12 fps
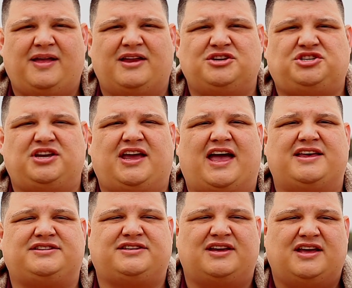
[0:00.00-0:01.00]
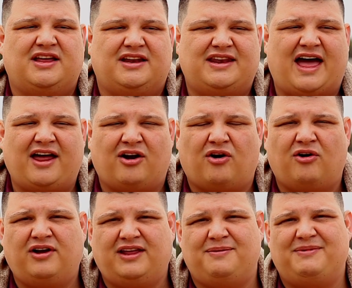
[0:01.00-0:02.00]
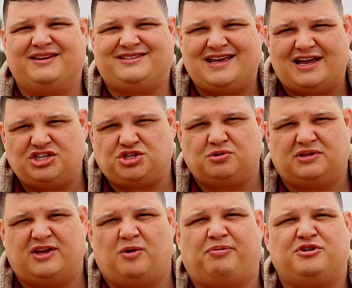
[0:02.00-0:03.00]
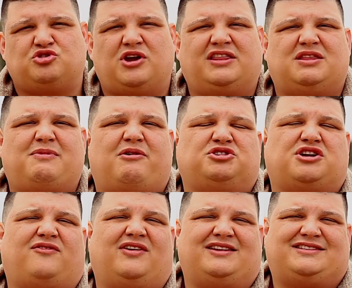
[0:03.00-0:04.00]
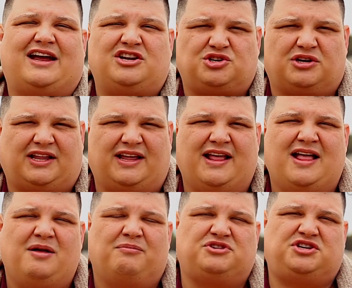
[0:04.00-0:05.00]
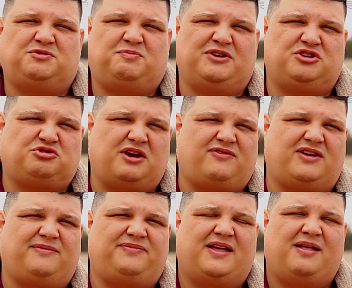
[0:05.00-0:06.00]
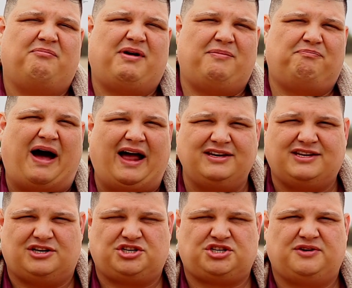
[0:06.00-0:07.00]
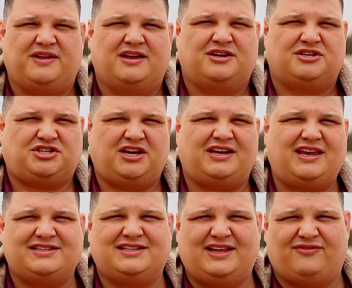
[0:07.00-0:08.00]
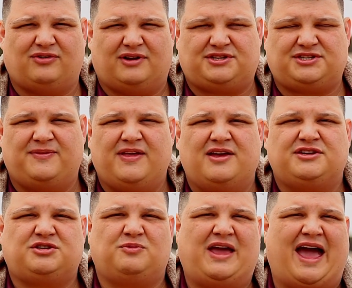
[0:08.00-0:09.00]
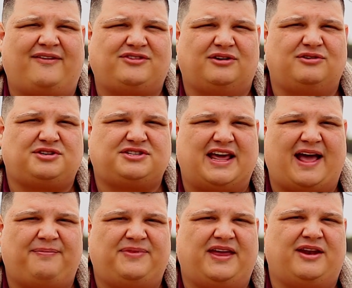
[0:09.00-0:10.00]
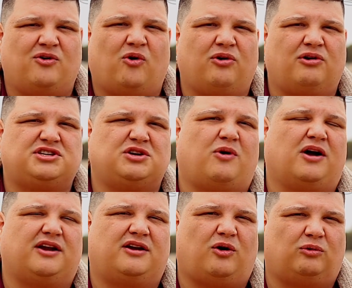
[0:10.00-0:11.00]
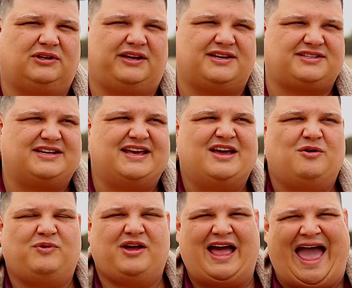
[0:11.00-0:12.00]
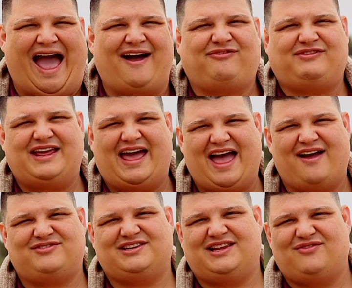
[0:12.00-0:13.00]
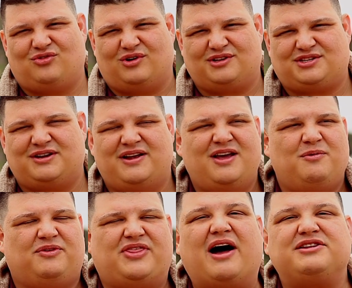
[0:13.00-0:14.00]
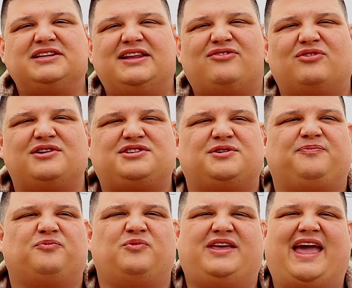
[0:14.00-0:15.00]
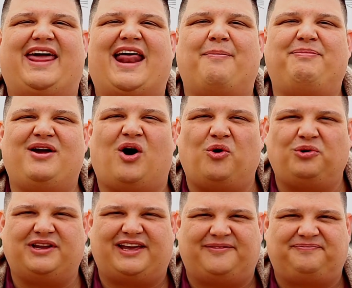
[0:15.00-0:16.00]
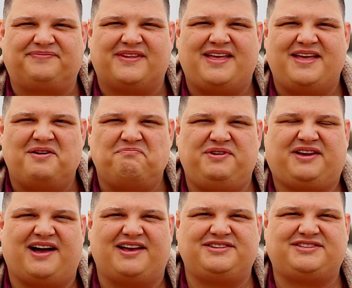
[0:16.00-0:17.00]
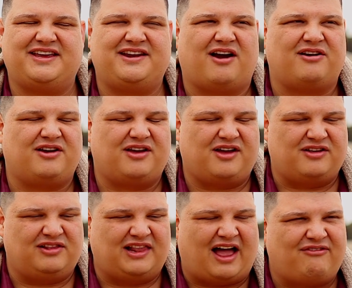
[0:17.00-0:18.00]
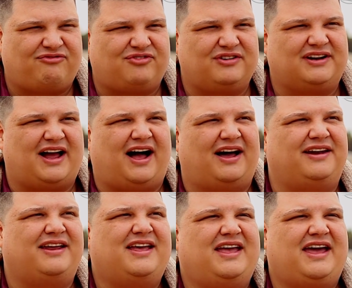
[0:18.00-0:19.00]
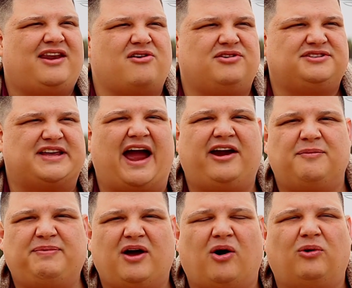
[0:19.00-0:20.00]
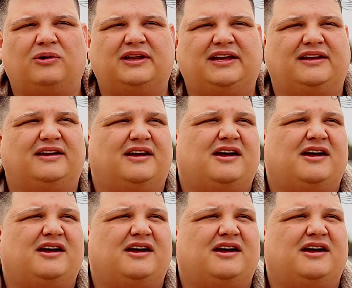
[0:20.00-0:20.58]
and she has not hurt him intentionally or betrayed the marriage covenant intentionally, but she's been driven by bondage. She needs deliverance. So we have to understand that in order to walk in holiness, we have to have deliverance. Without deliverance, we cannot be holy, because in our love for God and our desire to be holy,